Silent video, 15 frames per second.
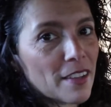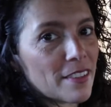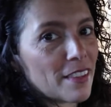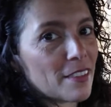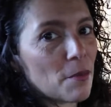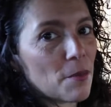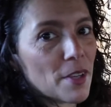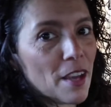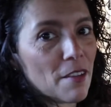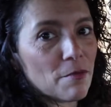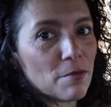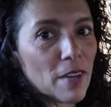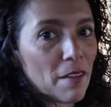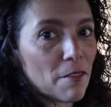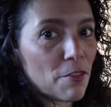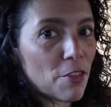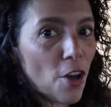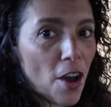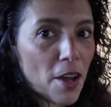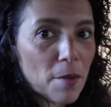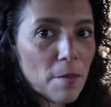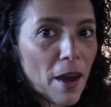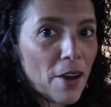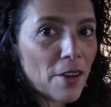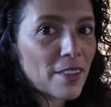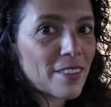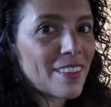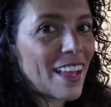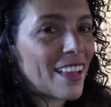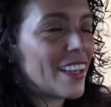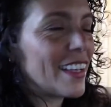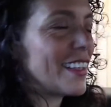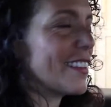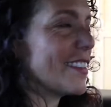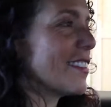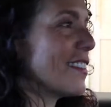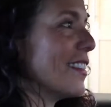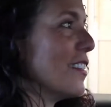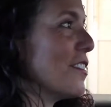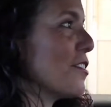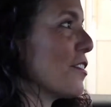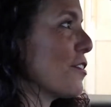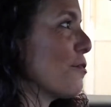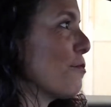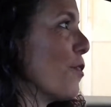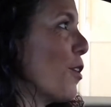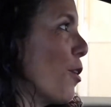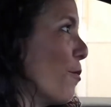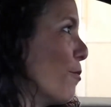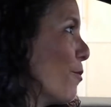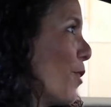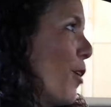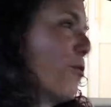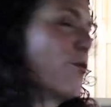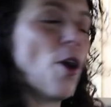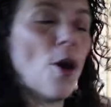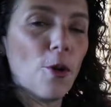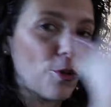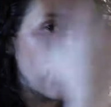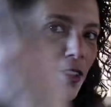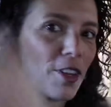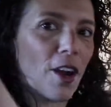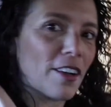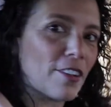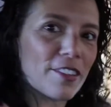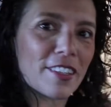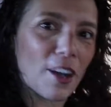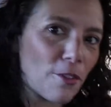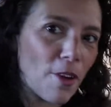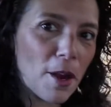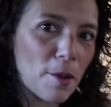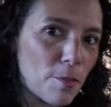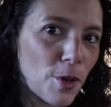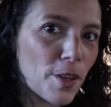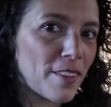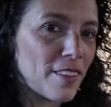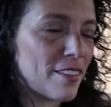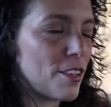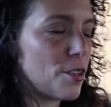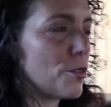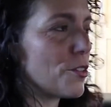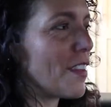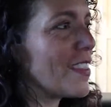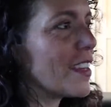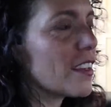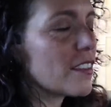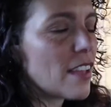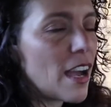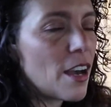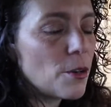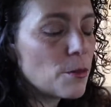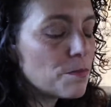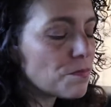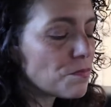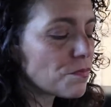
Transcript: It's like something I've thought about. It's not like it just arose. I just think I'll write a book this year, which I think is how,